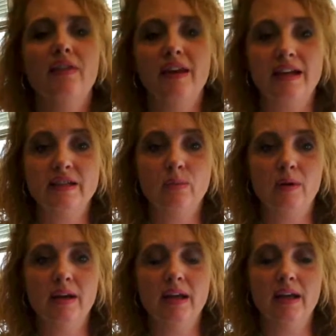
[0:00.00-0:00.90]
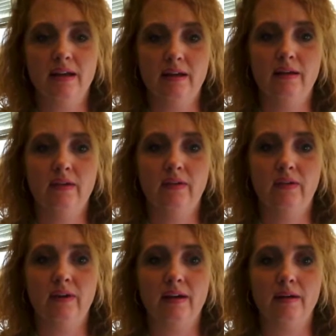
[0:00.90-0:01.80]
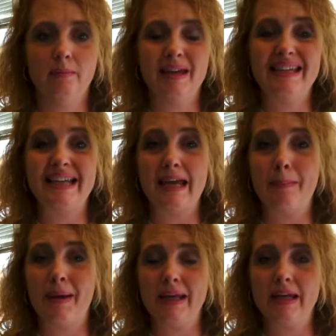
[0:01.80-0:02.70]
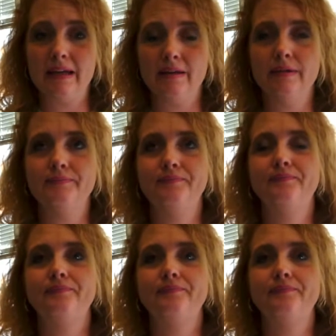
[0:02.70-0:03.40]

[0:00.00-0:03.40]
The next one is diabetic.